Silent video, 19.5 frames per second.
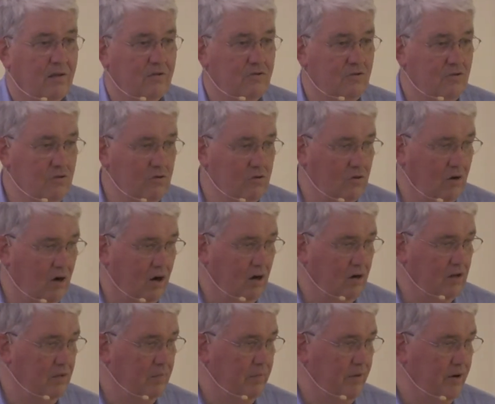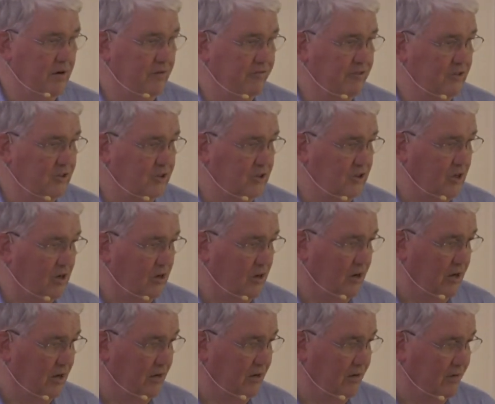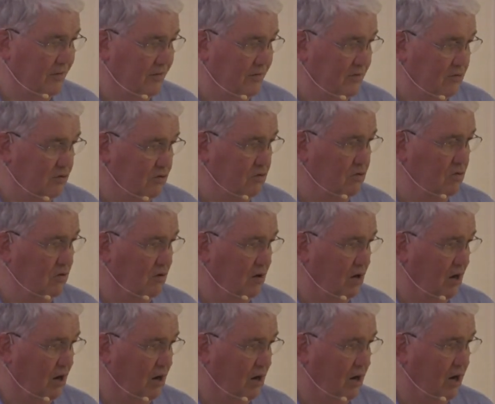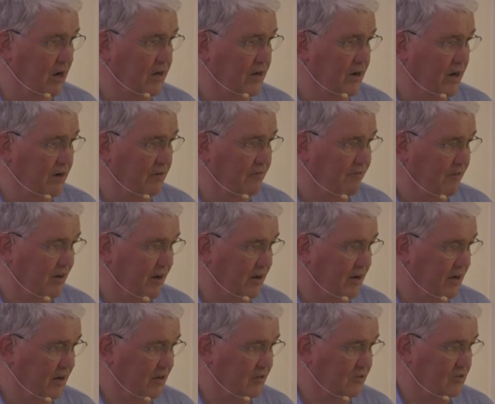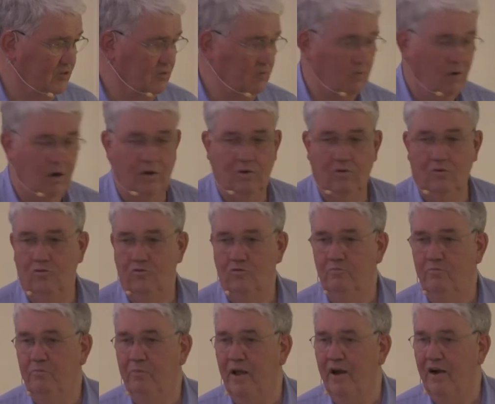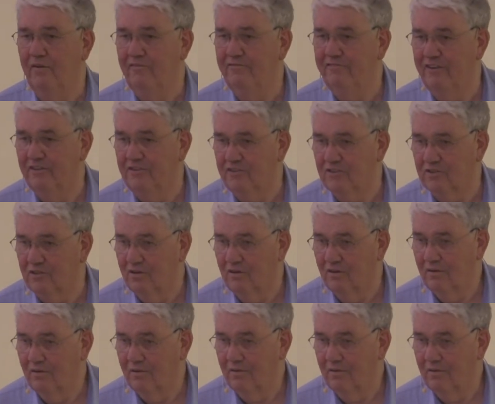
You are the beneficiary. You are identified as the one who benefits.